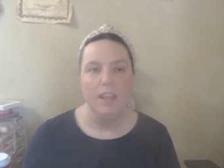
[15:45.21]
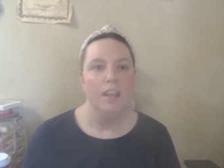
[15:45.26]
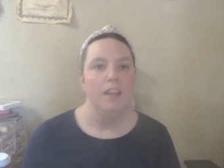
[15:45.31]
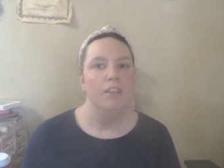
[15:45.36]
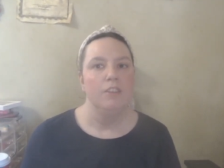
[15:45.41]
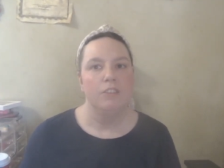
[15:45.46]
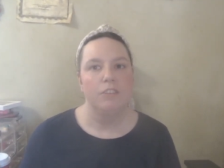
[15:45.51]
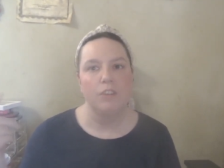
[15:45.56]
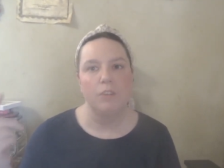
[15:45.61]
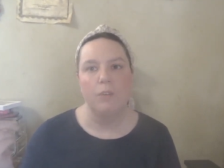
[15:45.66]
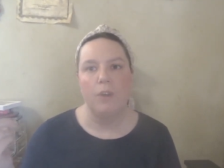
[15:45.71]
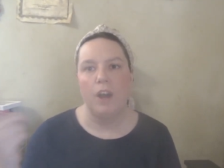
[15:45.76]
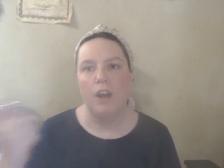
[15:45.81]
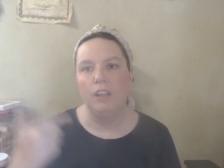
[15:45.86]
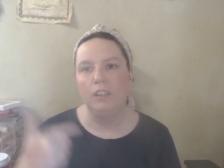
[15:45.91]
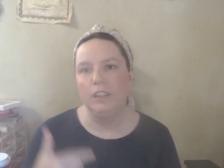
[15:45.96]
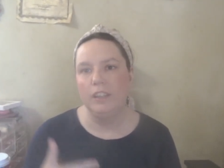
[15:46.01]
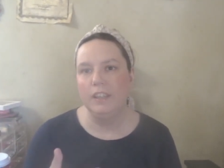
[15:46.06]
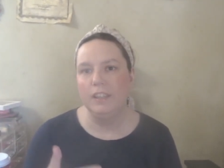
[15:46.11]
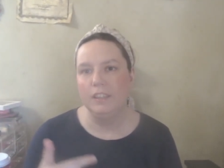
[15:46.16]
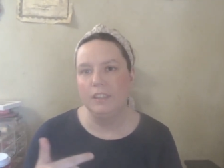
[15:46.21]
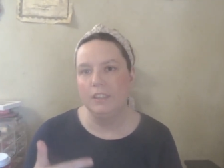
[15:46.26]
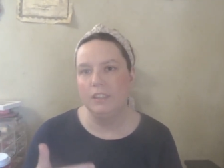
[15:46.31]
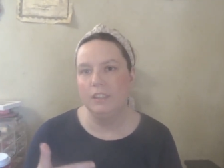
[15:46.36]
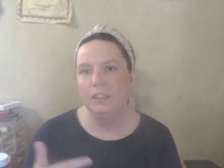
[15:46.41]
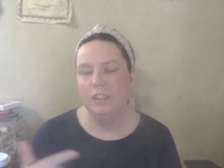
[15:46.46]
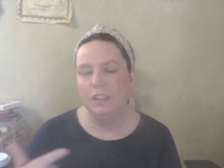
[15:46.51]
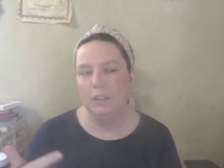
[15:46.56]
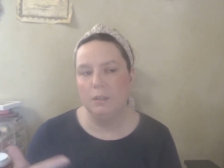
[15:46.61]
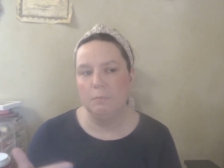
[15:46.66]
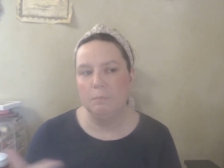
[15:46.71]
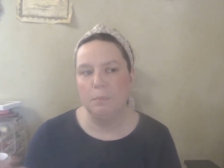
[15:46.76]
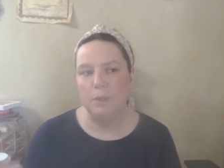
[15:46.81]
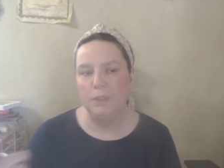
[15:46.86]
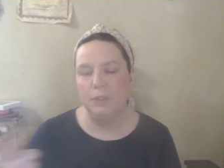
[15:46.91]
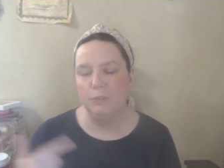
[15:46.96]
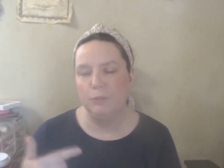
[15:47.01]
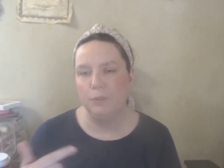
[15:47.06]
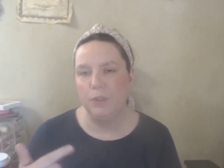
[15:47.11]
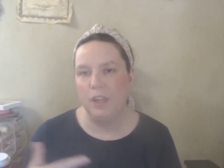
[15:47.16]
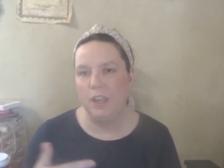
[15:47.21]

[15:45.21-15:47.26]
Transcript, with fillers: So I'll link the, put the